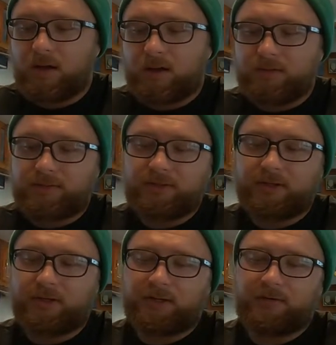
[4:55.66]
So what
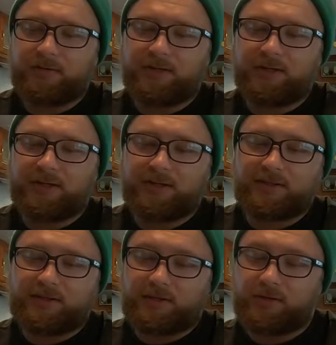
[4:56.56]
you're going to do
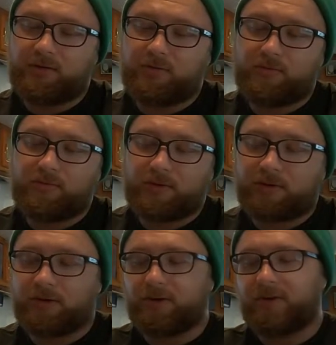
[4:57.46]
is you
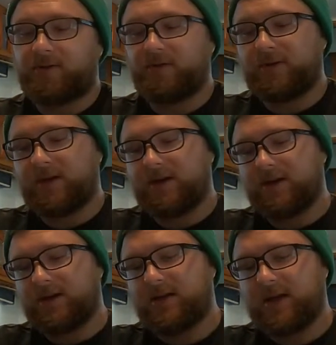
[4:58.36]
are going to
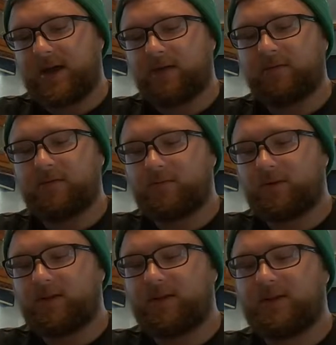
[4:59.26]
get out
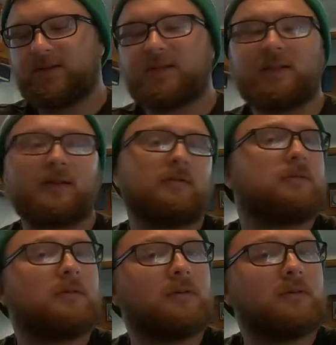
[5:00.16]
one of these
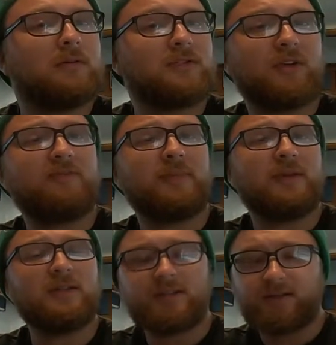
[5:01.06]
little soft
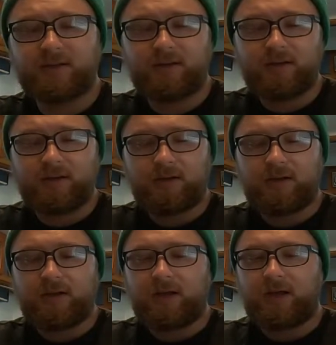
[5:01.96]
beads,
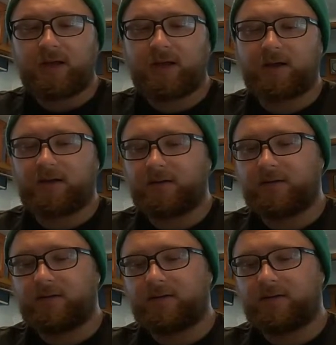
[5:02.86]
and